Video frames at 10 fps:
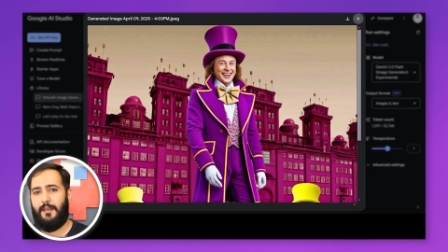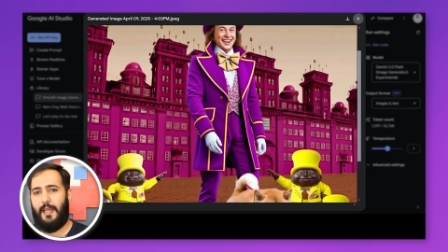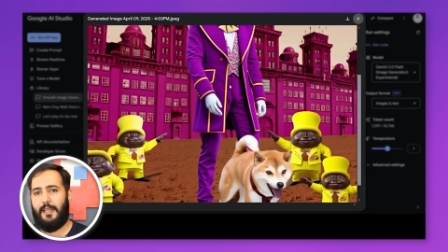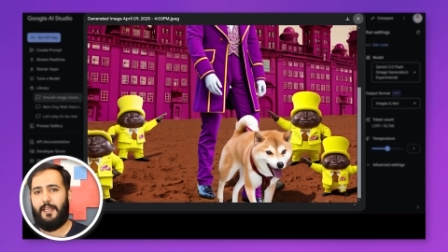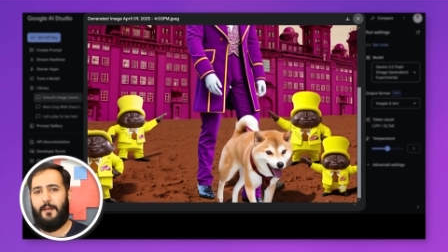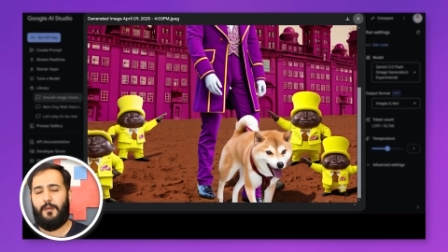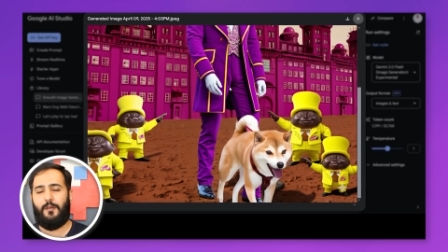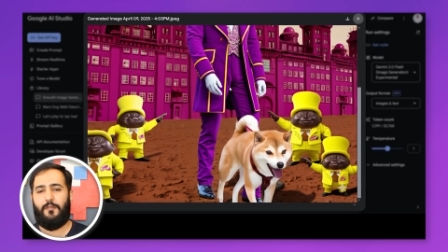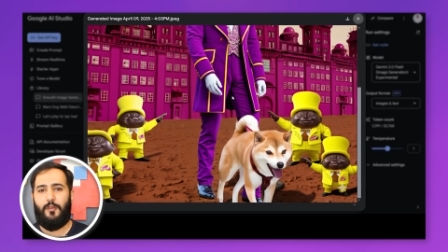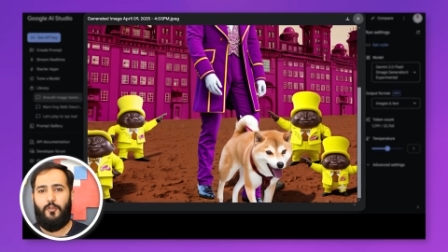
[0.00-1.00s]
That level
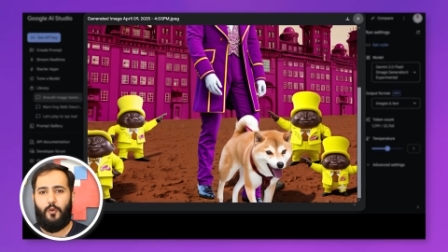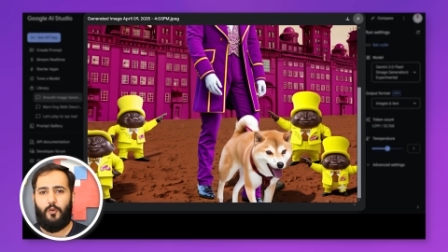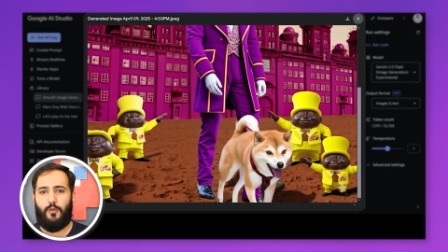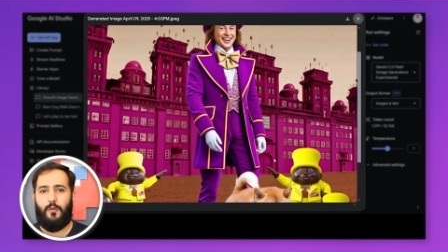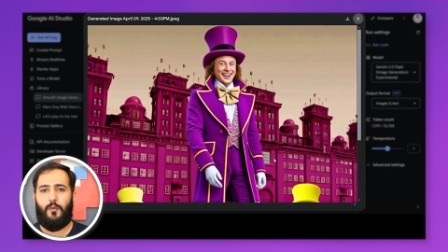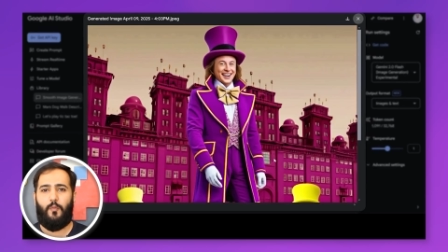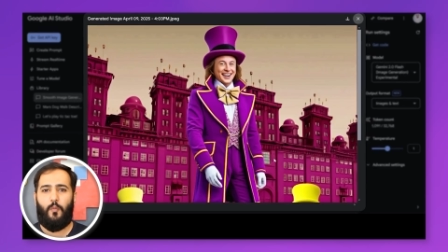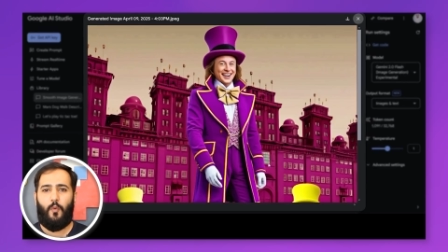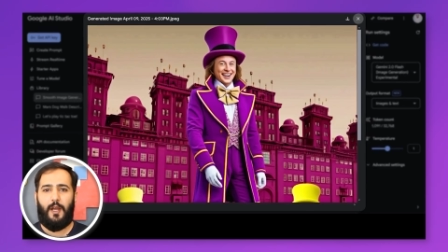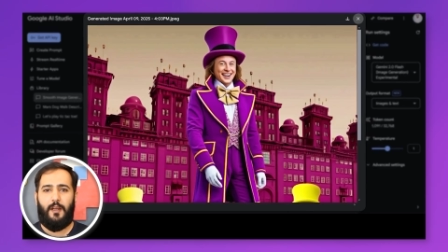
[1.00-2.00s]
of control?
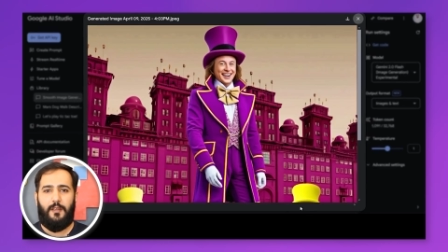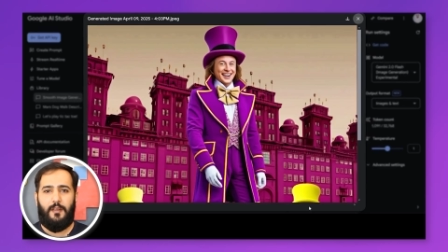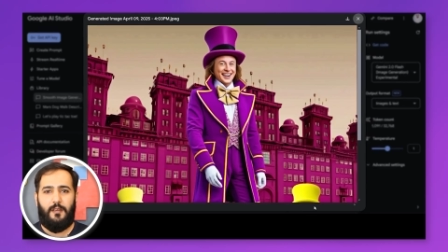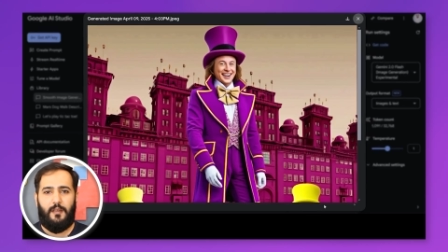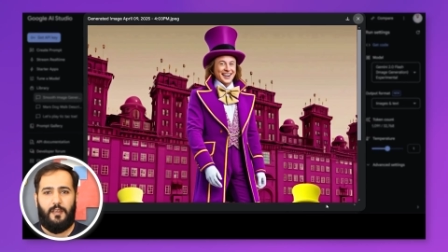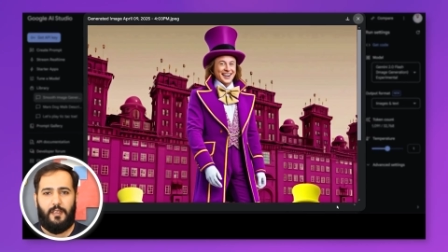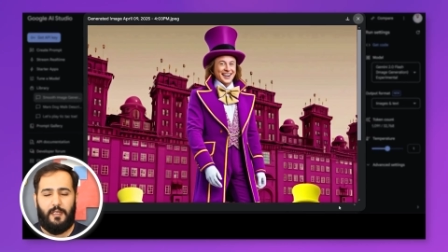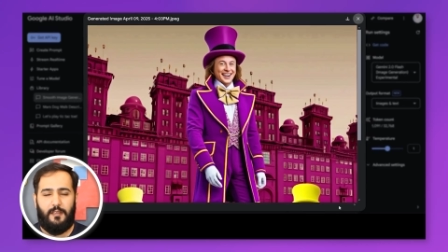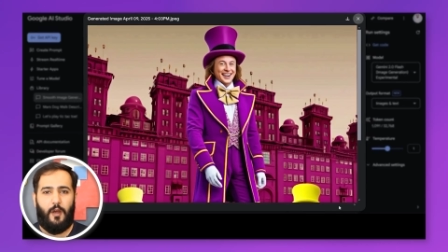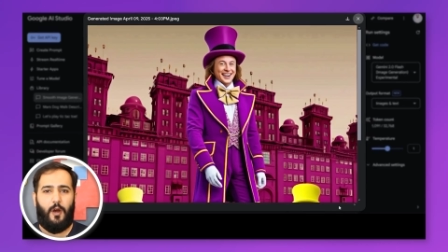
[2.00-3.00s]
Wild.
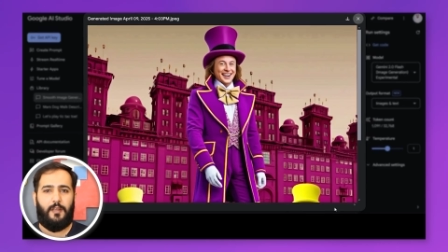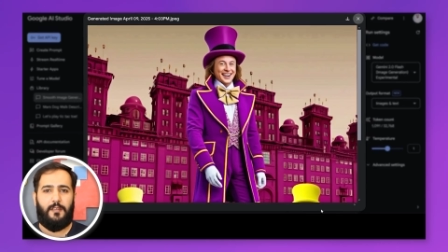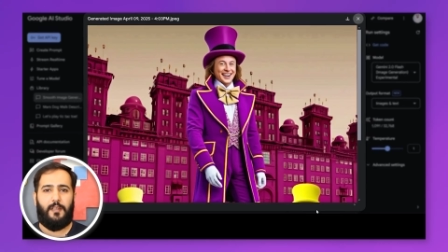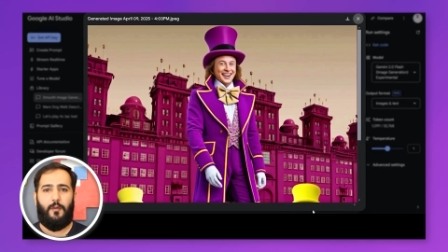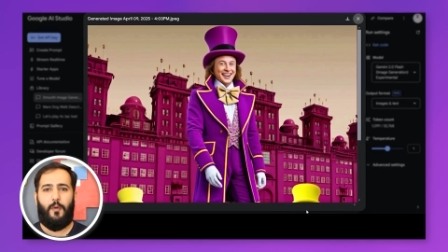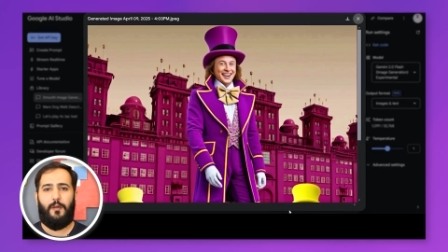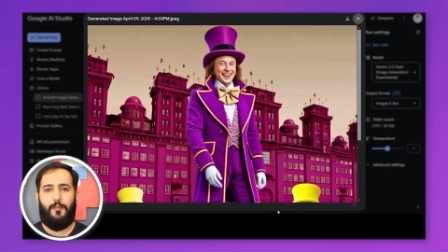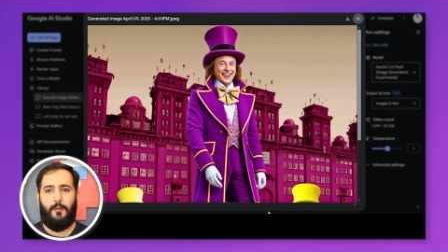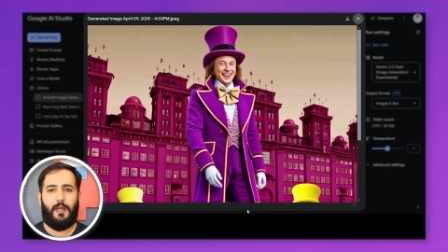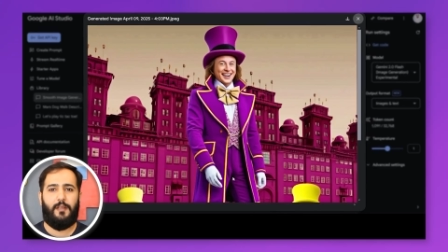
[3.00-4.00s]
It's honestly one of
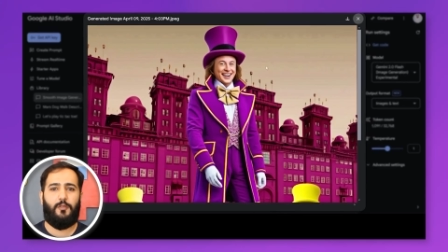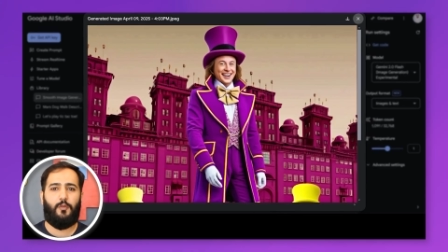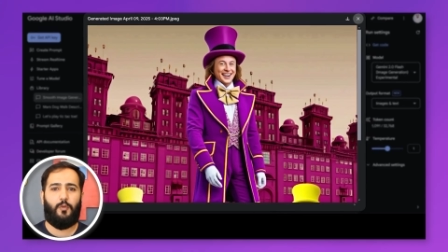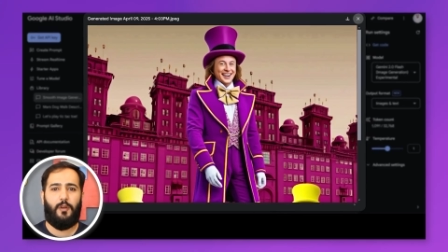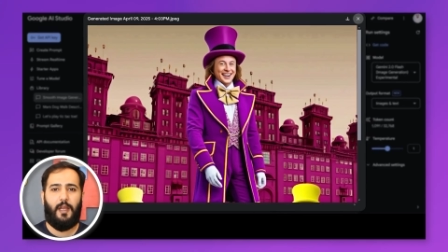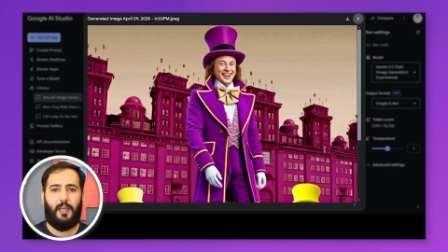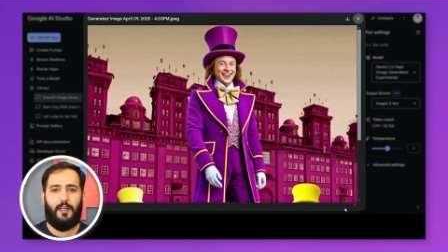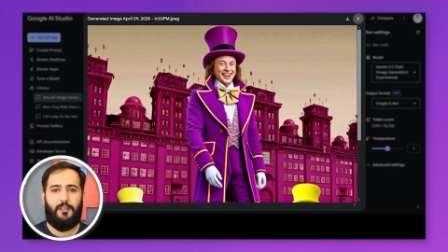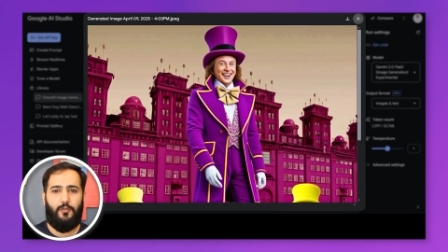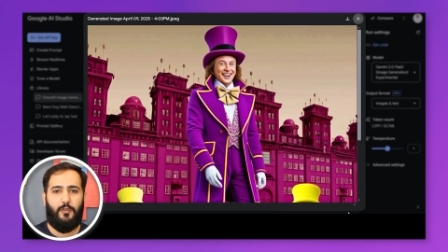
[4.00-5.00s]
the best Google
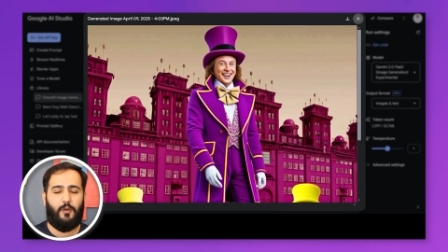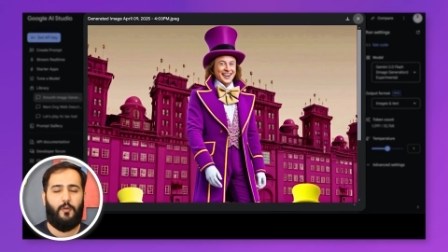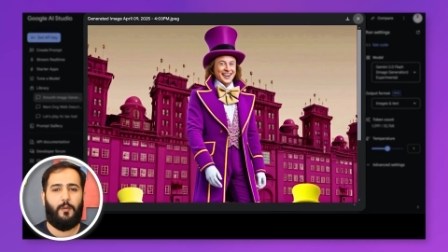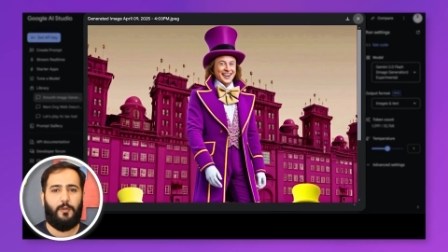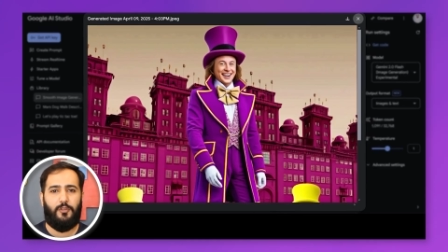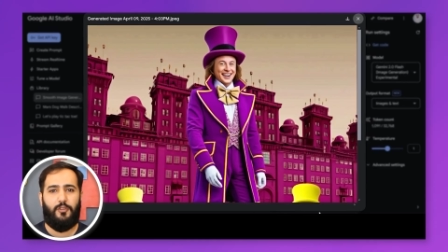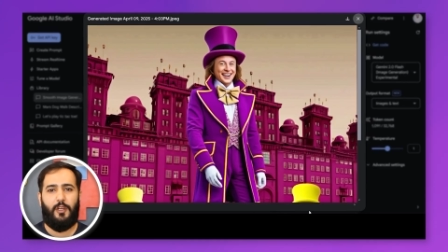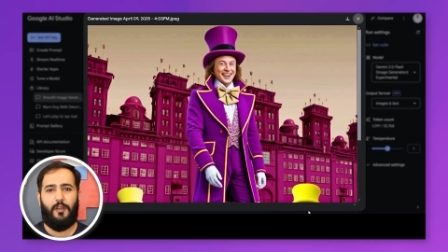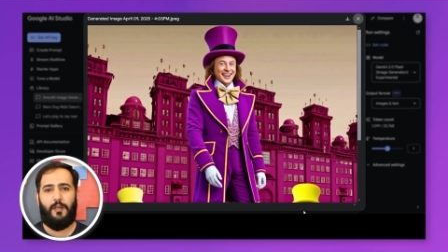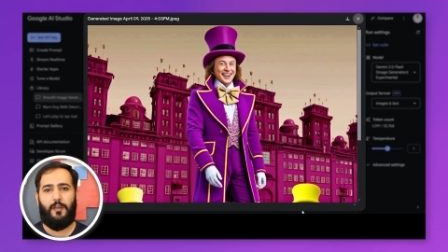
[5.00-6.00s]
AI Studio image
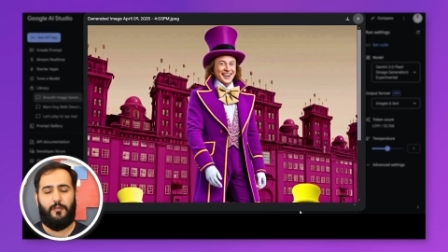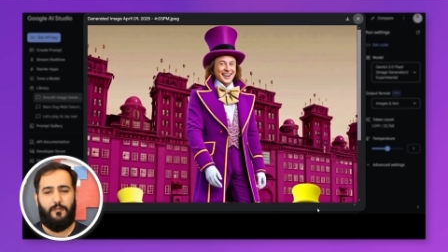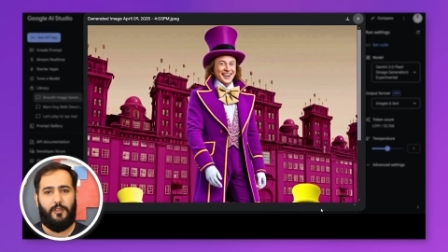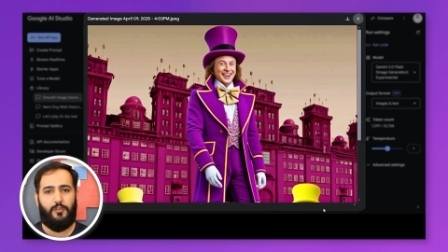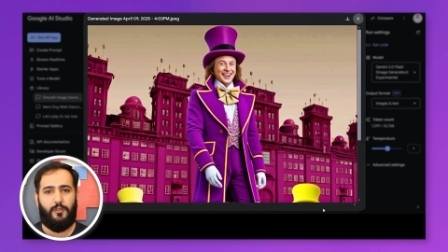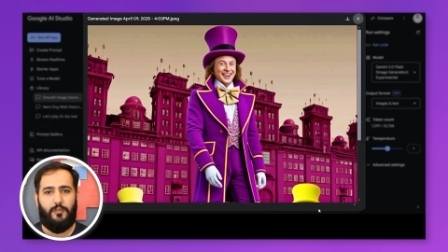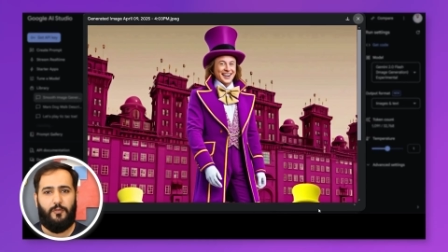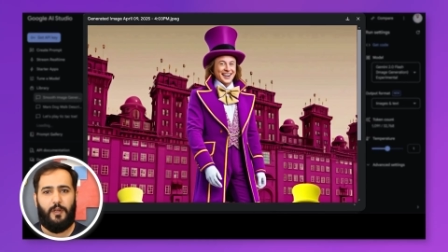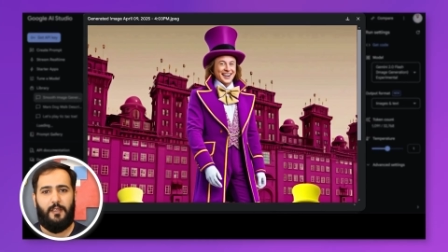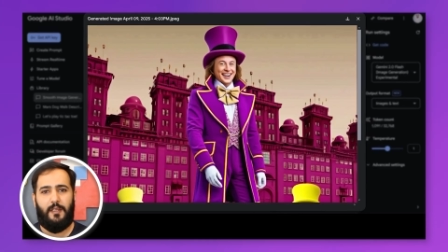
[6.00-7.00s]
generator features right